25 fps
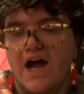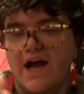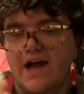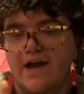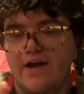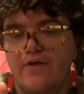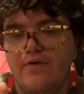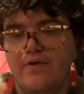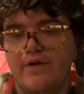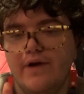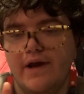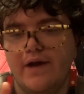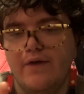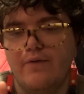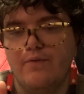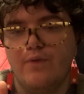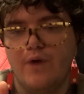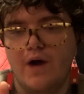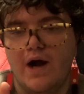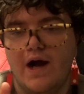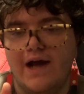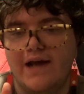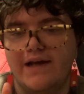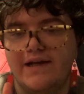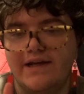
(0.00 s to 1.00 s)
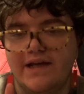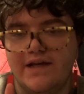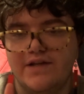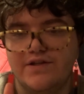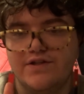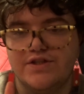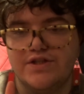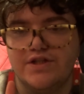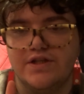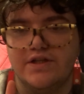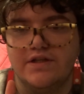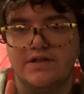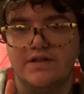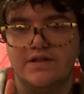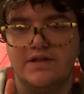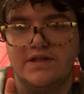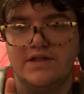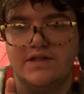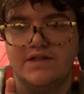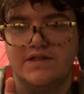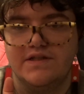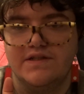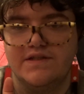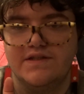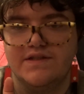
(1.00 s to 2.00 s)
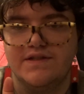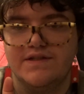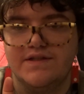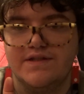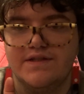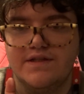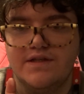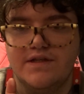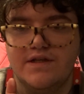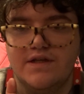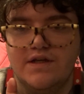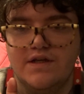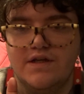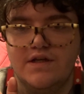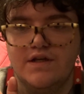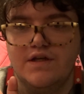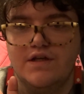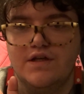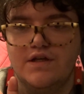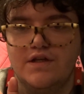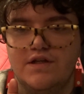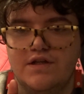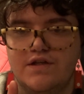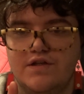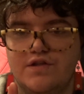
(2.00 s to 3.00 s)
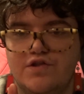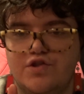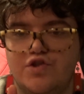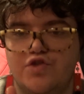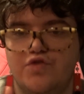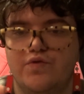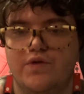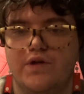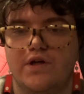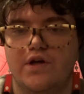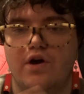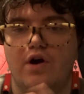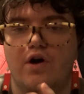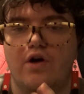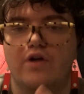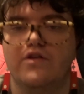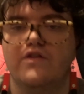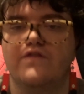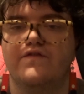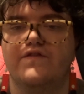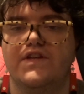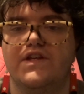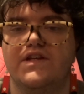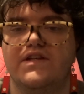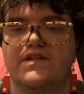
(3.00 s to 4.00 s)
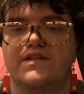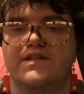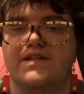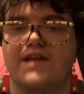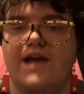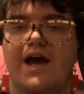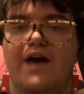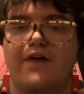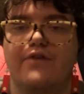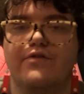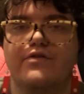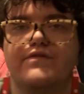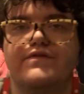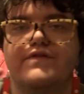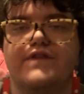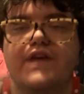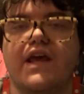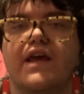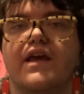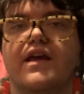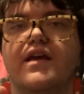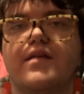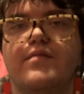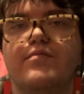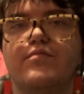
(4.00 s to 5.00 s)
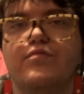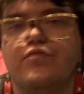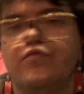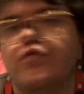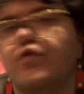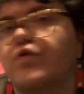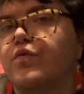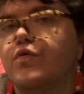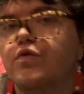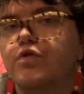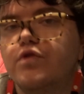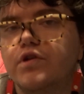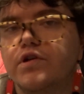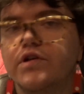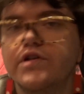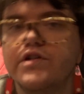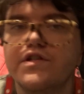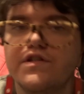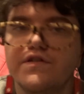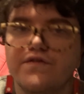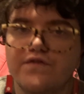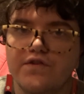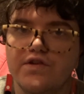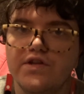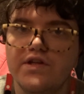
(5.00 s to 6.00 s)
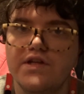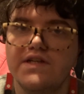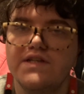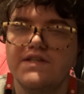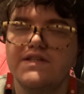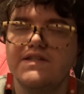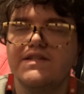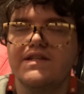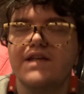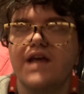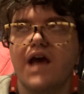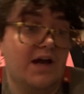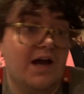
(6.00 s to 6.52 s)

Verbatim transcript: I don't get why Genshin is doing all of these out-of-game rewards for this.